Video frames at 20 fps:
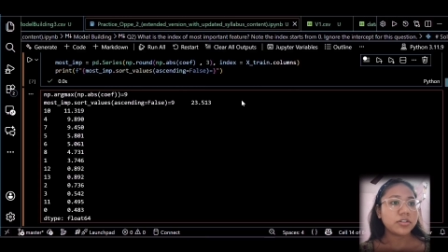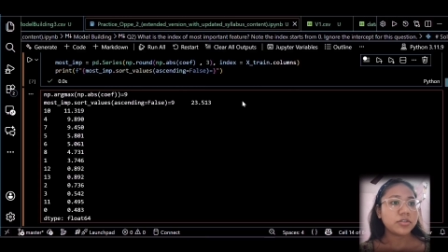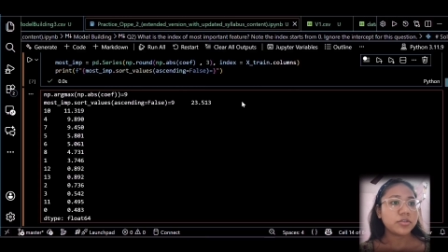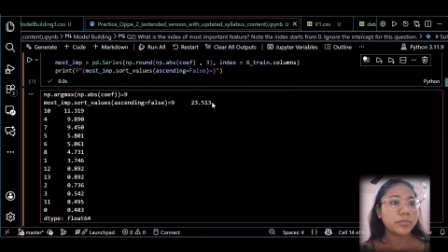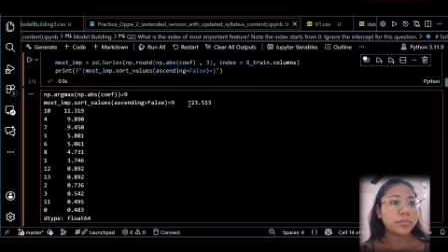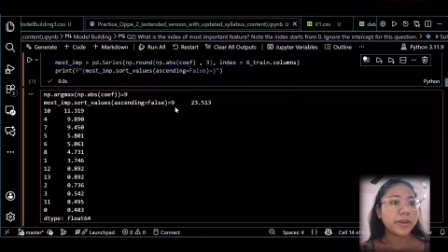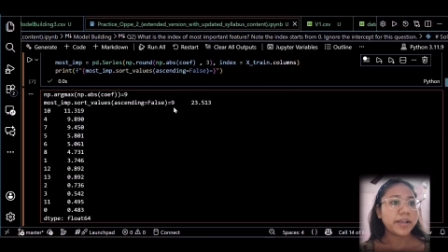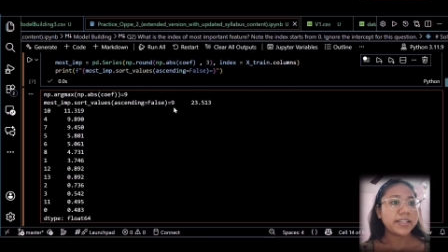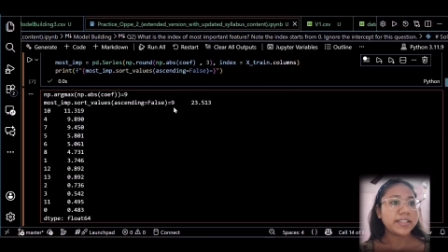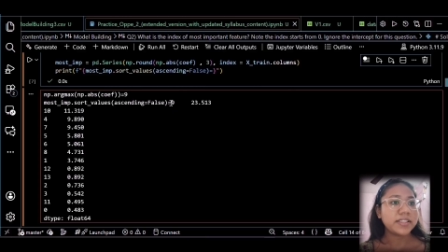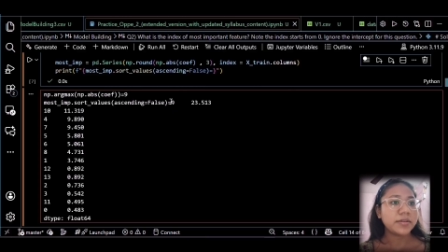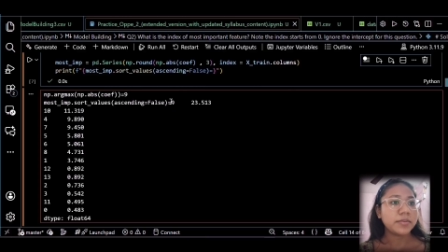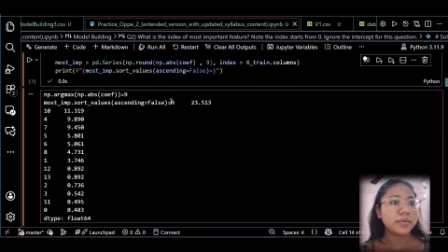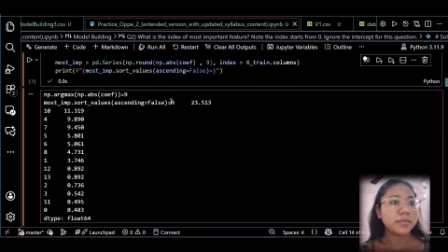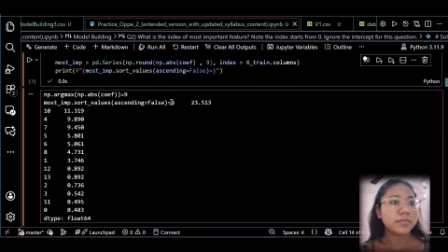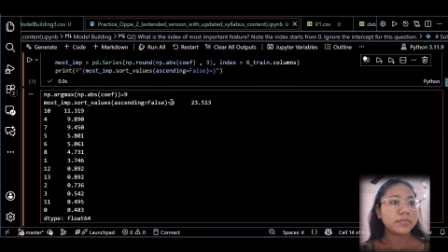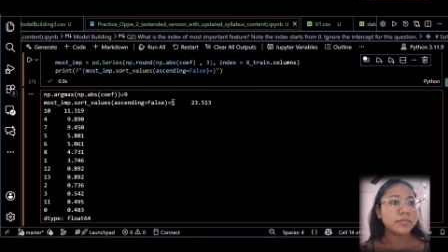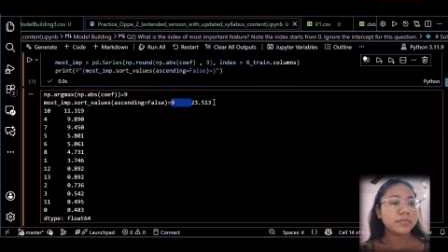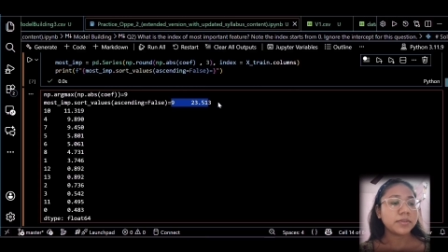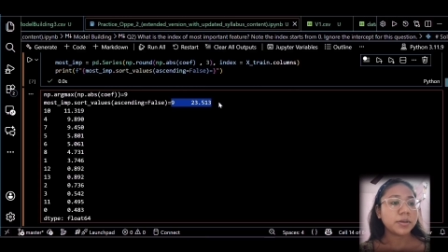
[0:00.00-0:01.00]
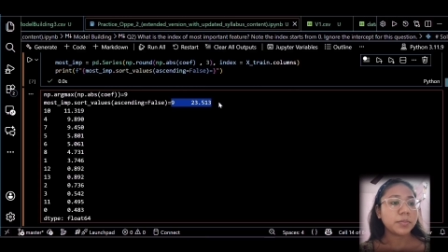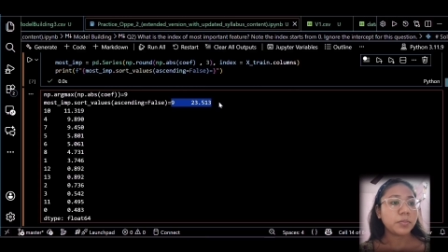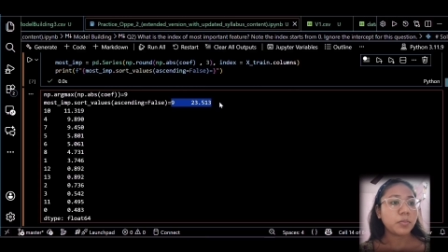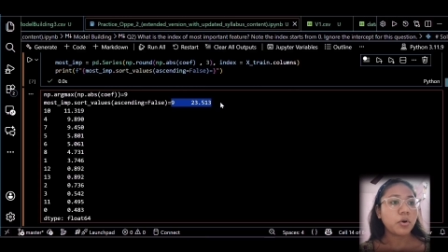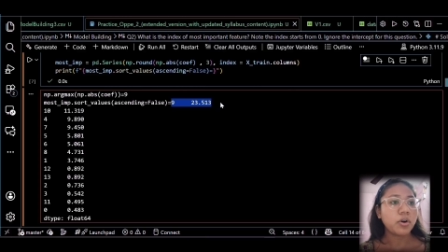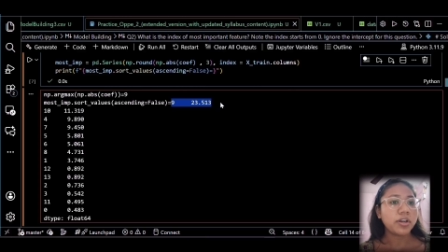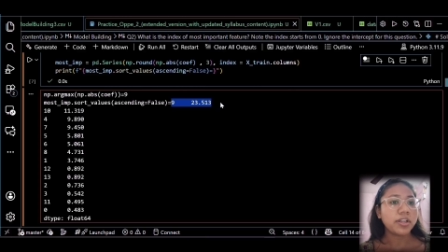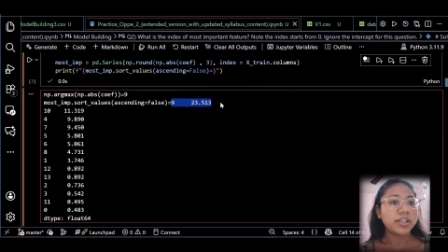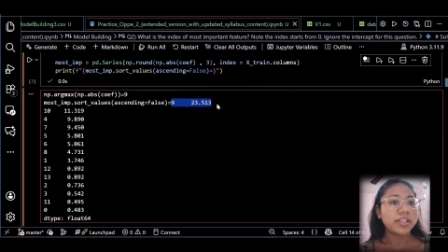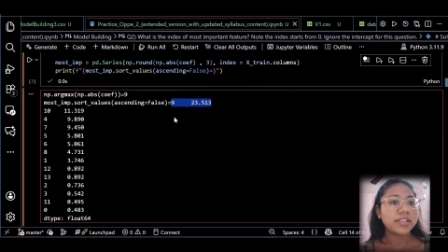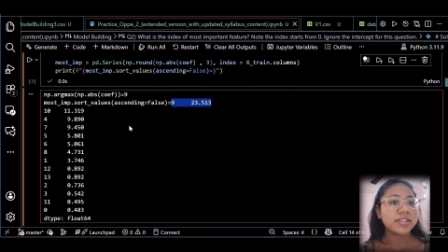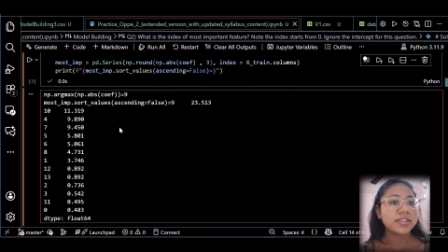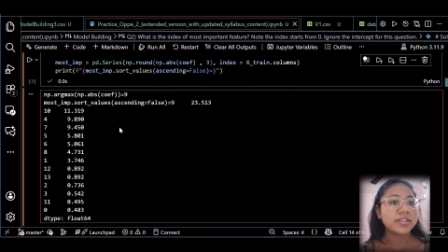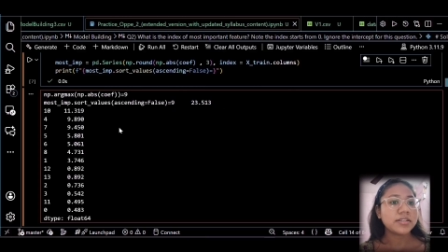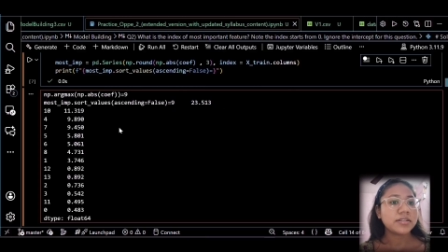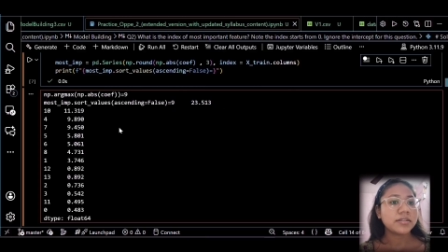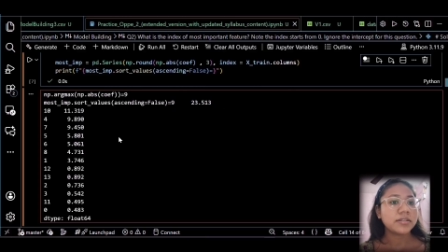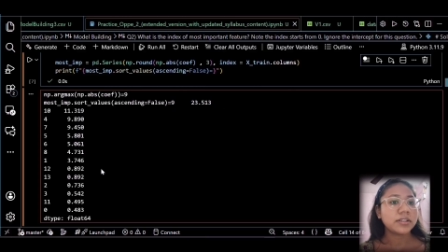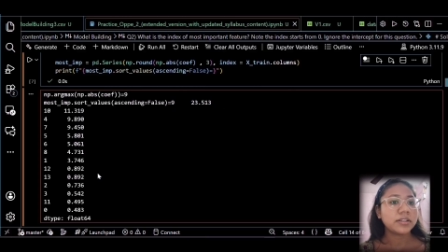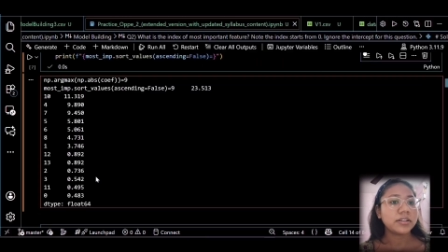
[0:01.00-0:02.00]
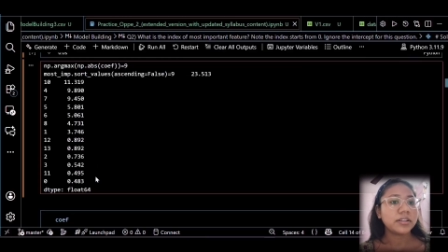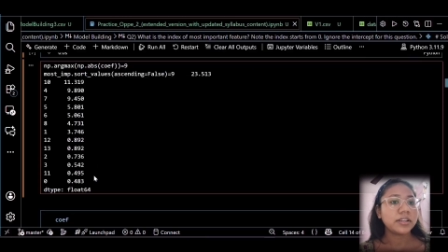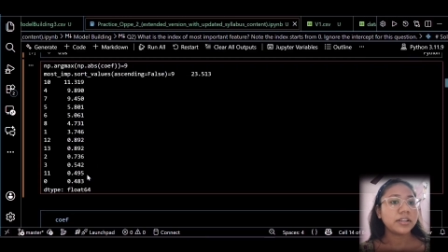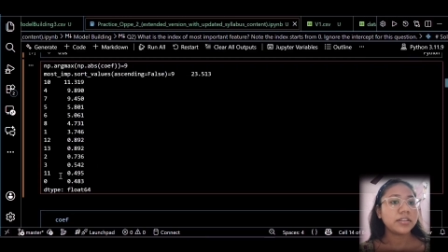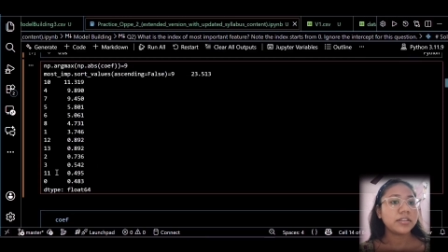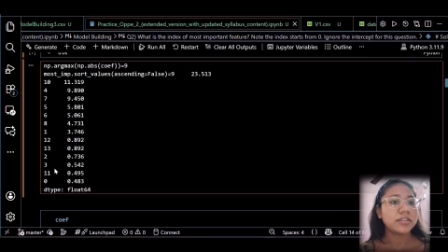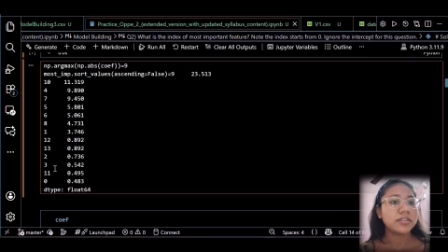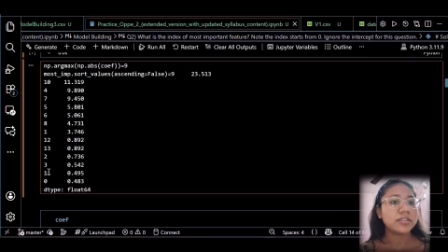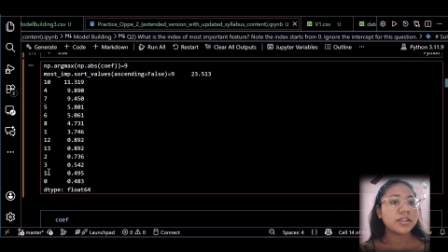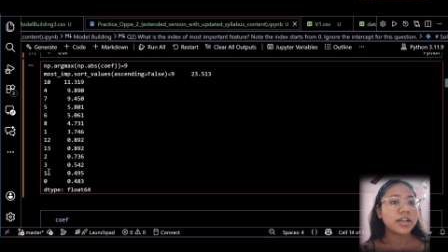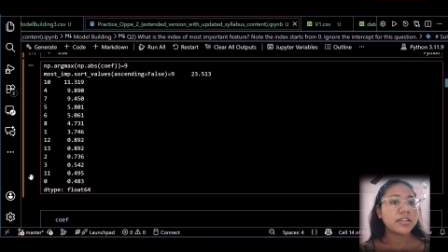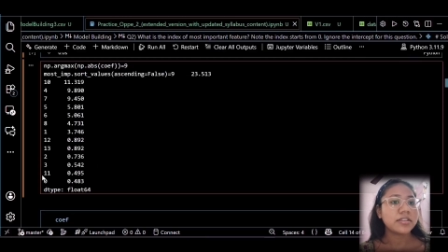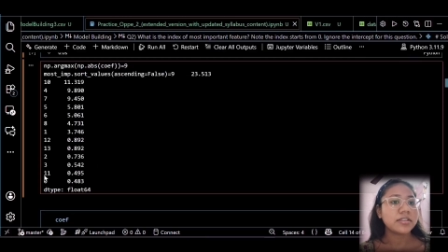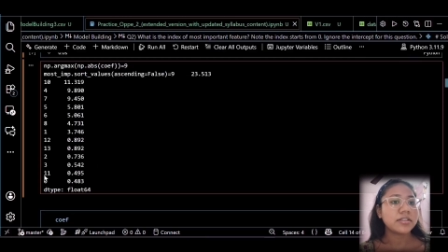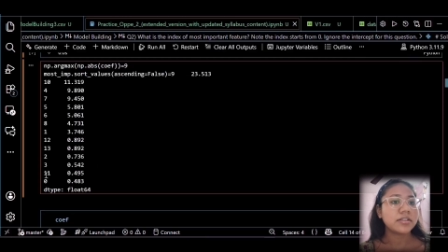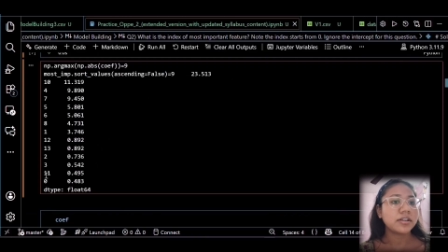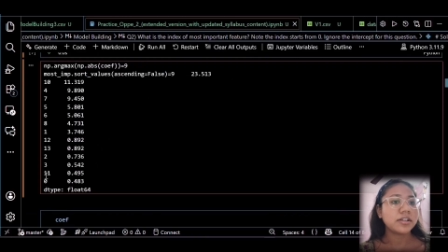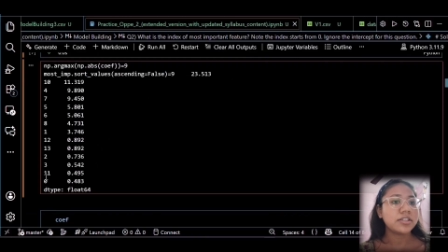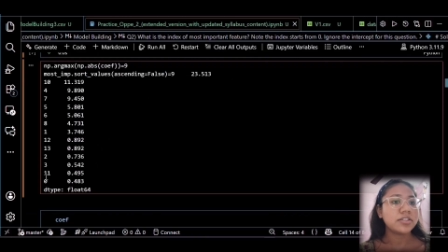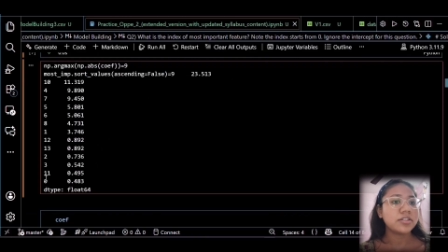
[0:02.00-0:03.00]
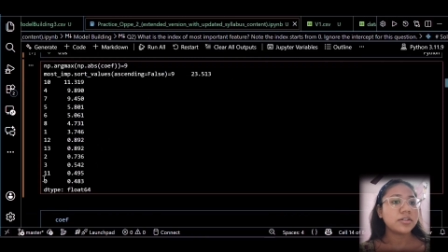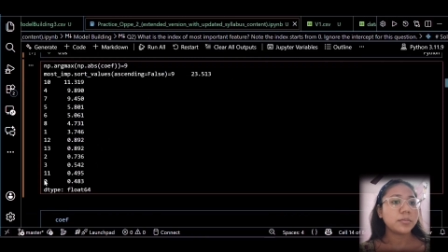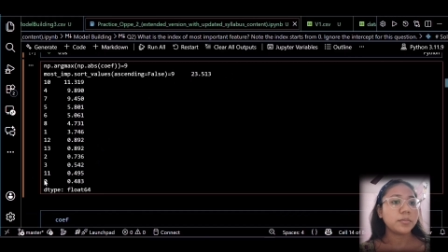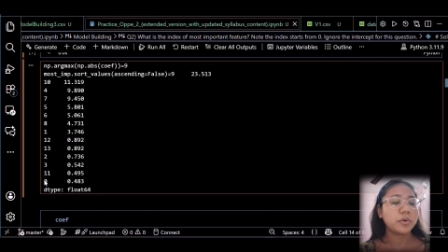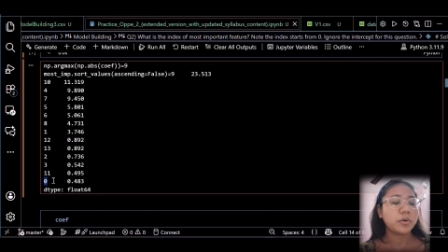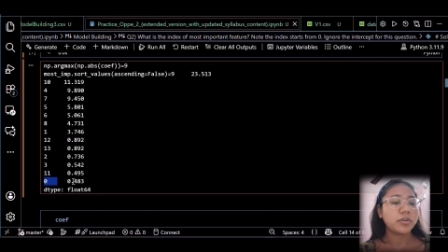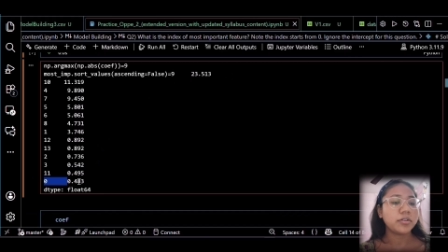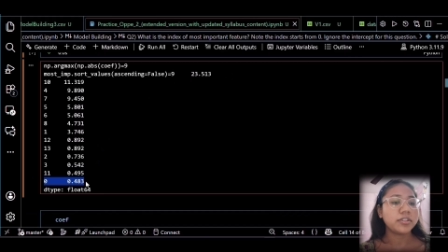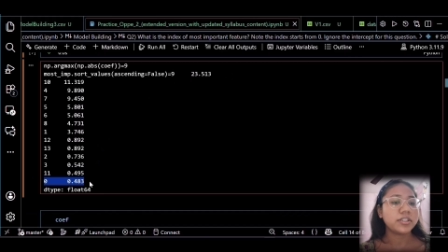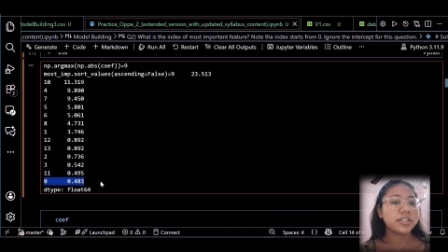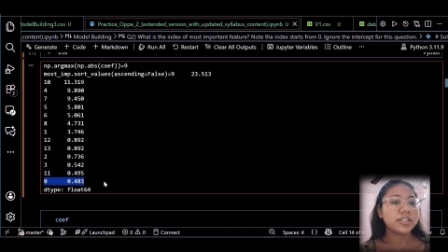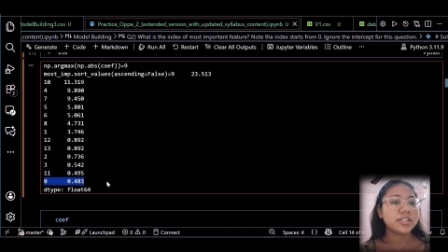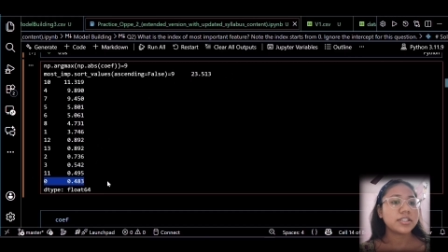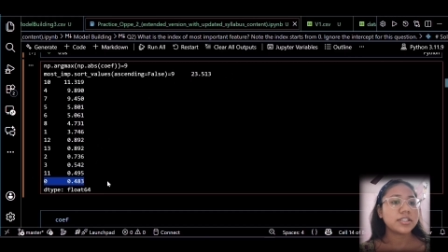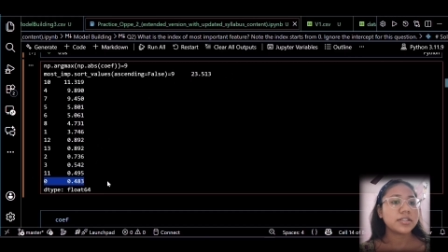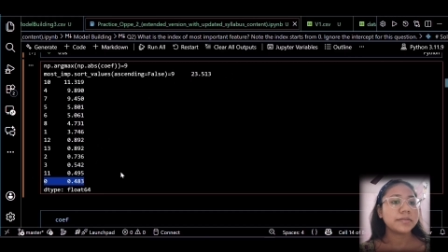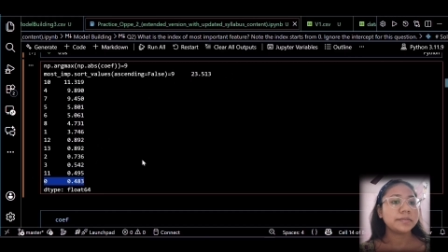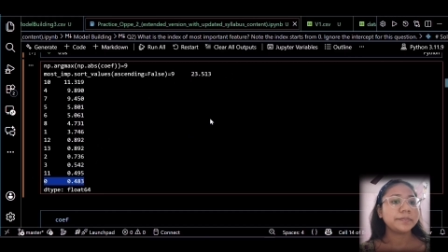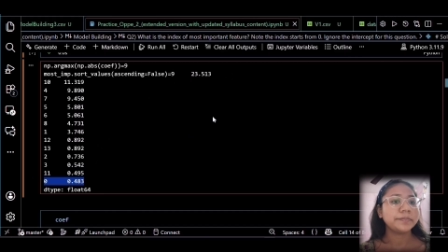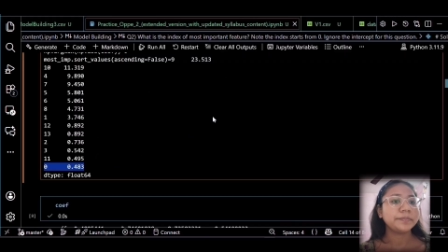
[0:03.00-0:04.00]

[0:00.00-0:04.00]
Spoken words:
So maximum importance, then this has the least importance.